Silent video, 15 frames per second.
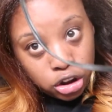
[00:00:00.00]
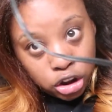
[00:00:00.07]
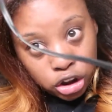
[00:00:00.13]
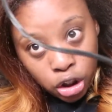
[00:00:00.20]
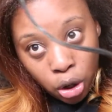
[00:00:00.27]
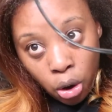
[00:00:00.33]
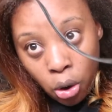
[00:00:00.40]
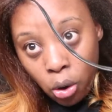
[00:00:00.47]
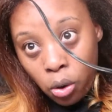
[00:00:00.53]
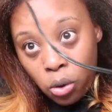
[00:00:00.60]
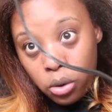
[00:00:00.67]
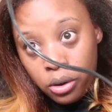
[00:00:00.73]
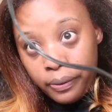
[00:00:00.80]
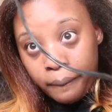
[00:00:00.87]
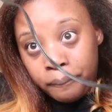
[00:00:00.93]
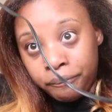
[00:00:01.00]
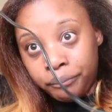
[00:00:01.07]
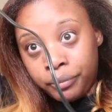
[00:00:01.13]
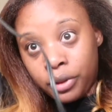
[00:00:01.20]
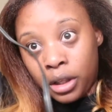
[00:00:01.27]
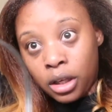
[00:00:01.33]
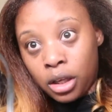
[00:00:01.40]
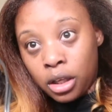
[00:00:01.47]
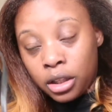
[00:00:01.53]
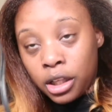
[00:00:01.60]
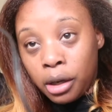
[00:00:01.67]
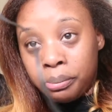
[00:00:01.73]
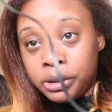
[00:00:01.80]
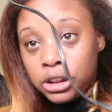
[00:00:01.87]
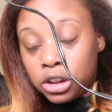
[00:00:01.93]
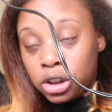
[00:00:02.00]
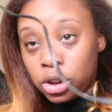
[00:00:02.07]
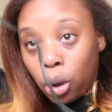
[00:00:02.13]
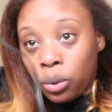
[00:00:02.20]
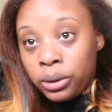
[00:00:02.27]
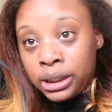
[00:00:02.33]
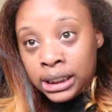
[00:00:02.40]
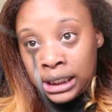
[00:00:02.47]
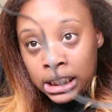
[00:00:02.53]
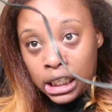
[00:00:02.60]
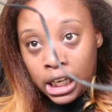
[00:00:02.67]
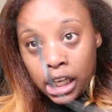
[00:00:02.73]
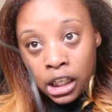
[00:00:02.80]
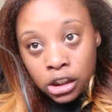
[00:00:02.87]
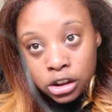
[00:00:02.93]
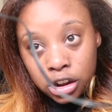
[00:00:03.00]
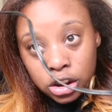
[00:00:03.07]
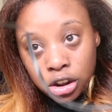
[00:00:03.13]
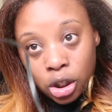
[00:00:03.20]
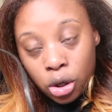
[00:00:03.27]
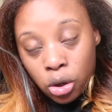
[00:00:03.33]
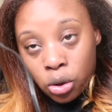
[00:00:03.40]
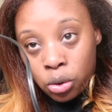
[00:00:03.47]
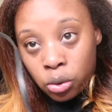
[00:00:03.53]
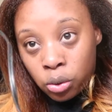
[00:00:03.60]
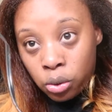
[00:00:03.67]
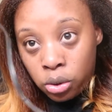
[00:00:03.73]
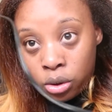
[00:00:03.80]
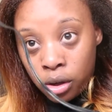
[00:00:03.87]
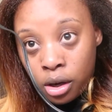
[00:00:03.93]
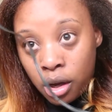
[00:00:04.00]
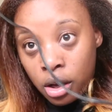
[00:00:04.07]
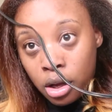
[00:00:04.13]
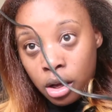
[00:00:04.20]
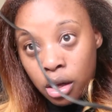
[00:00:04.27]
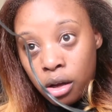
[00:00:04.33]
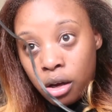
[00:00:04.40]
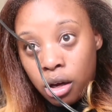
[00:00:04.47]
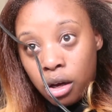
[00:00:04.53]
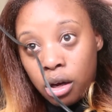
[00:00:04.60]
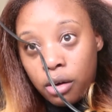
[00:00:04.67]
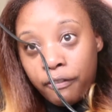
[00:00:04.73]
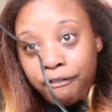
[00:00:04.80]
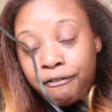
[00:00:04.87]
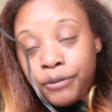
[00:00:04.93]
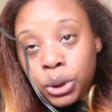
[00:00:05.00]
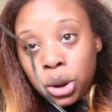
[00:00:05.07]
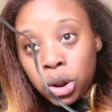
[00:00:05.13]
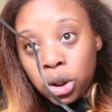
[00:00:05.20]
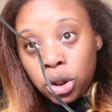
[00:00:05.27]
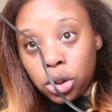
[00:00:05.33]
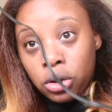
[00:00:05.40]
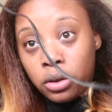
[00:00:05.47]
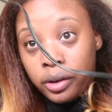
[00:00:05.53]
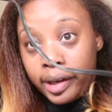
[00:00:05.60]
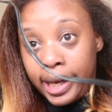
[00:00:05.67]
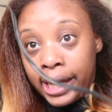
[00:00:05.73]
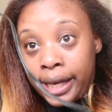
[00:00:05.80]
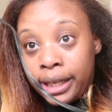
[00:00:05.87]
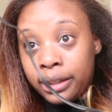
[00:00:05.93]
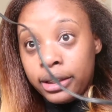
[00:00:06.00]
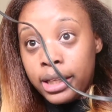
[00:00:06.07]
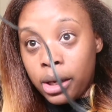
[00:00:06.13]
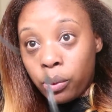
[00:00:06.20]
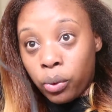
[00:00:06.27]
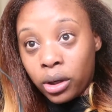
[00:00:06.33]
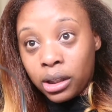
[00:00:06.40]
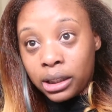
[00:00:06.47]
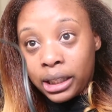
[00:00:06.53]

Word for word: so, they'll be so neat and so full, and they would